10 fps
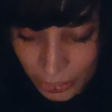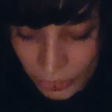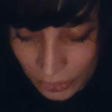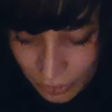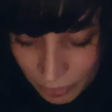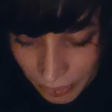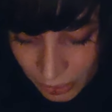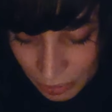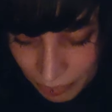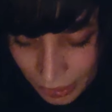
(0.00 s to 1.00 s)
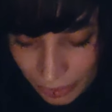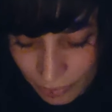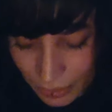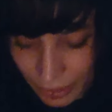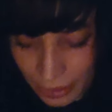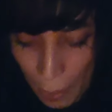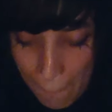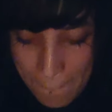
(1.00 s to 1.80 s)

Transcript: with the truth about something, right?